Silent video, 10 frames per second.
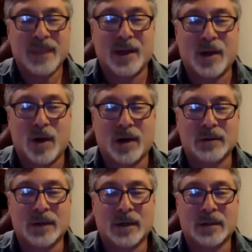
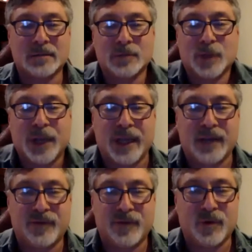are looking
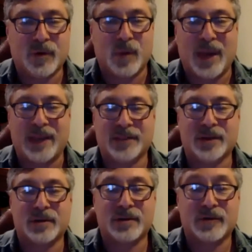for a way to
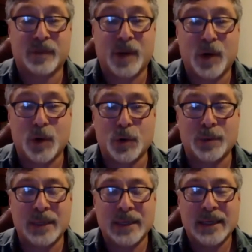earn from home,
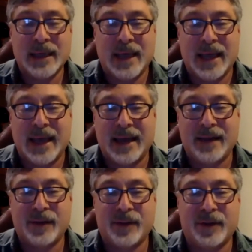
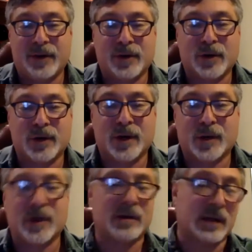and their current
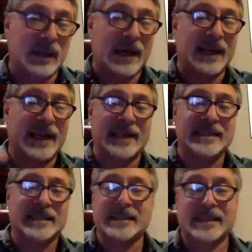career, in a lot of
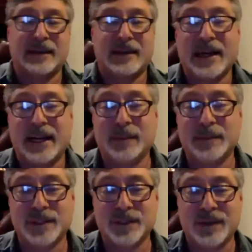cases, they're not able
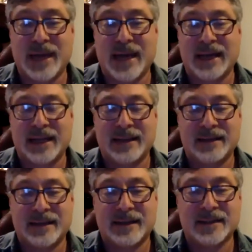to do that,
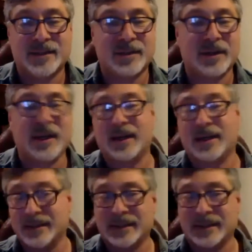and so they're kind of,